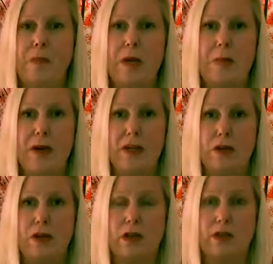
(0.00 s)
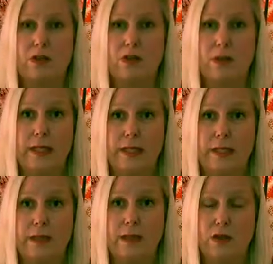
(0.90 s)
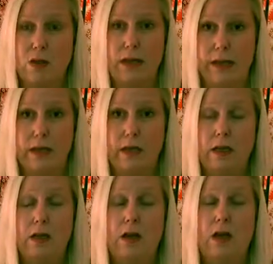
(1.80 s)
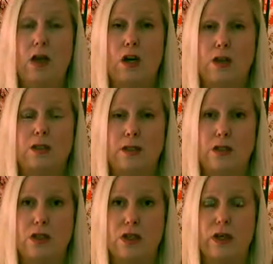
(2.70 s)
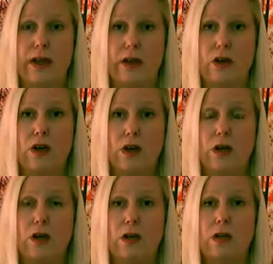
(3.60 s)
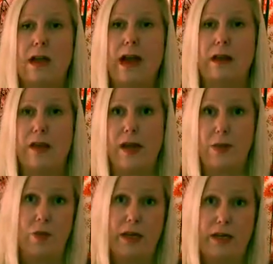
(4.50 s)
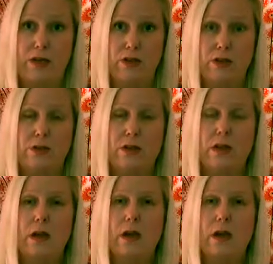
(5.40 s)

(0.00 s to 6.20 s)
My mother is a twin. Her sister and her had thyroid issues.